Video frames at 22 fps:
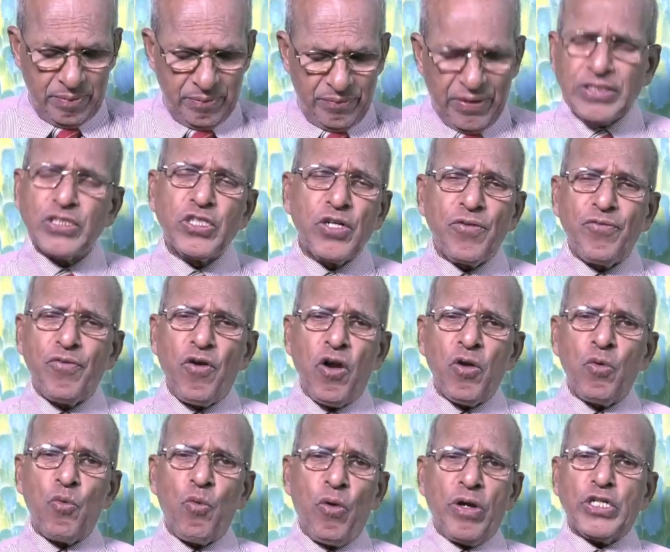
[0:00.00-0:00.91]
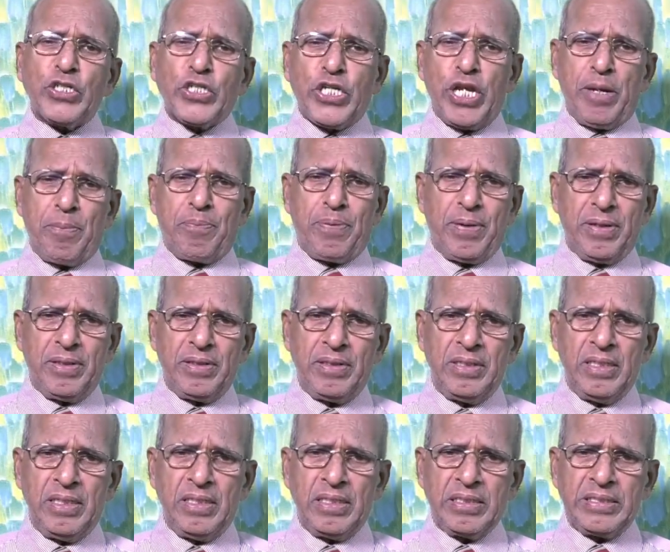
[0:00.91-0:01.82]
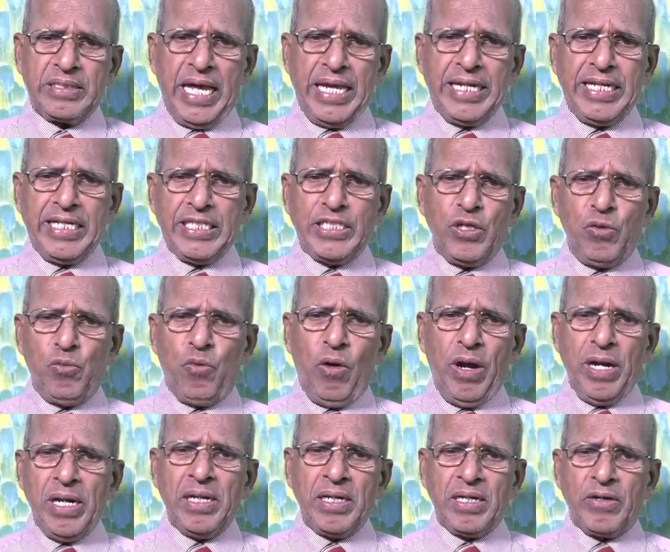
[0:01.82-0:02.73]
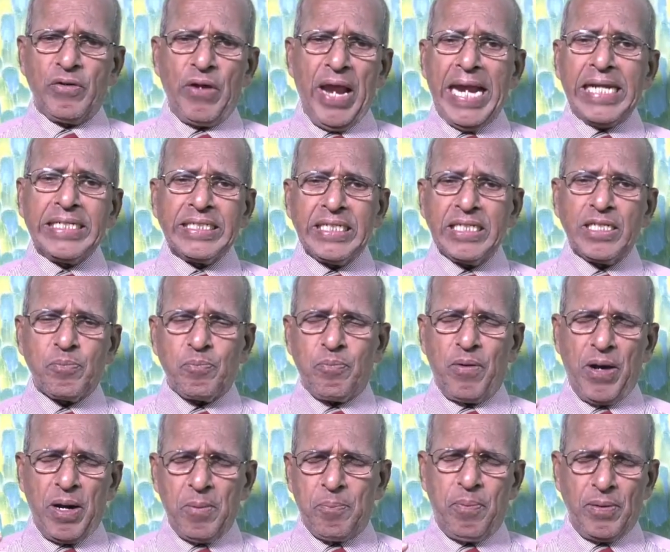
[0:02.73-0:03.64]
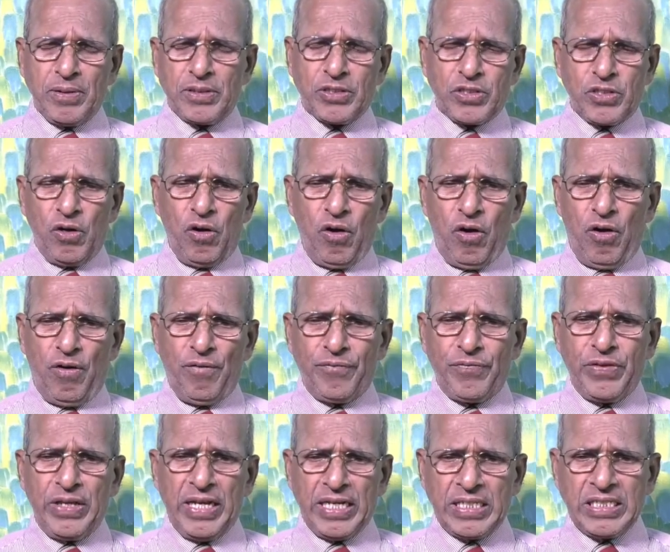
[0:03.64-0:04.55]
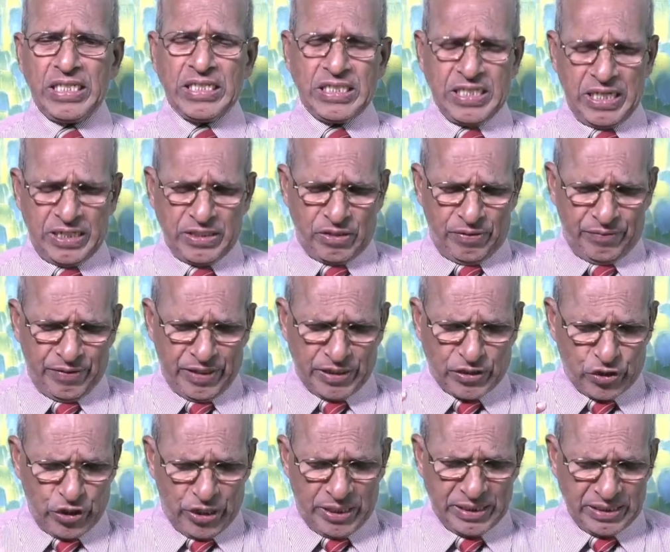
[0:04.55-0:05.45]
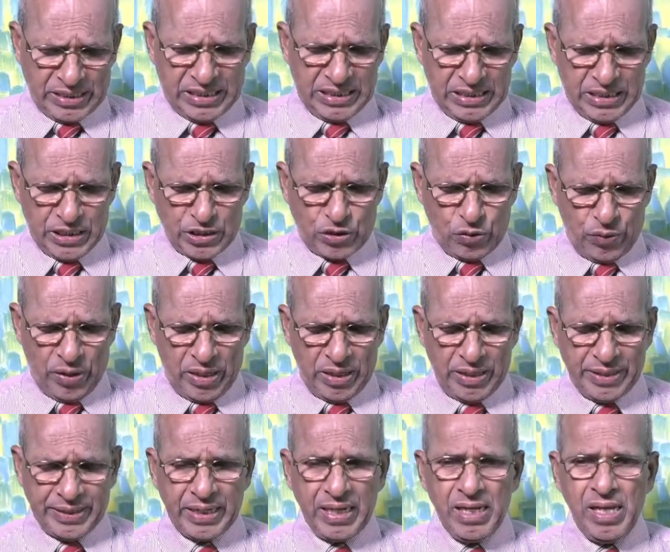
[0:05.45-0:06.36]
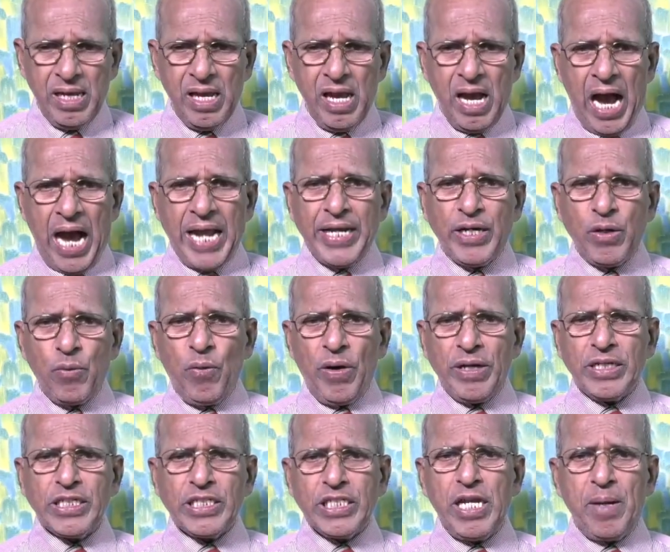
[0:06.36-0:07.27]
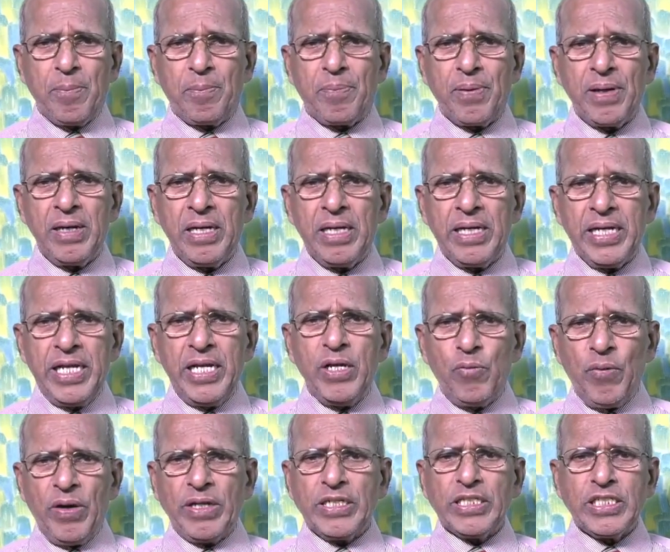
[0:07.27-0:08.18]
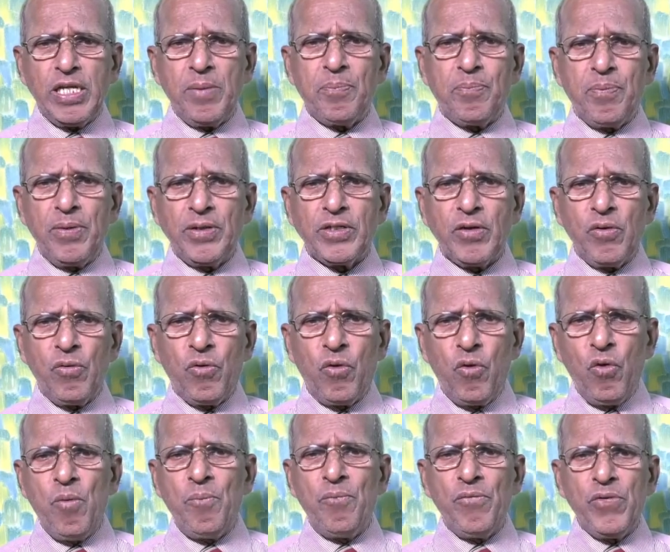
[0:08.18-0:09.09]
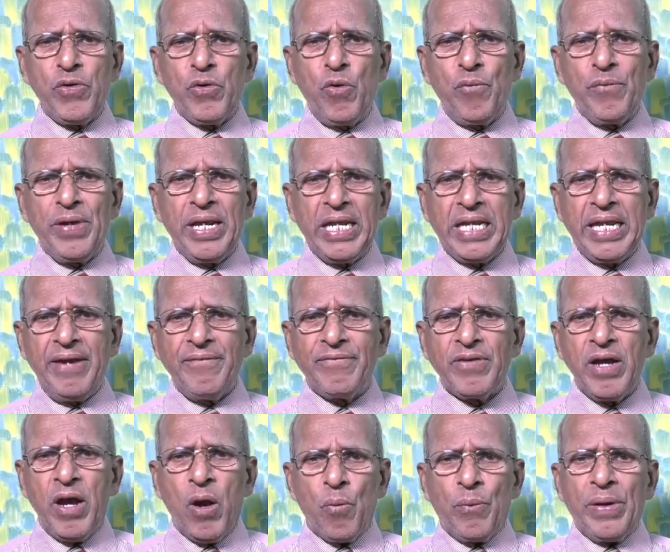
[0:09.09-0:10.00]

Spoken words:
First of all, worship. That is the one great purpose of the existence of a church in this world. And worship, in worship, to whom do we give?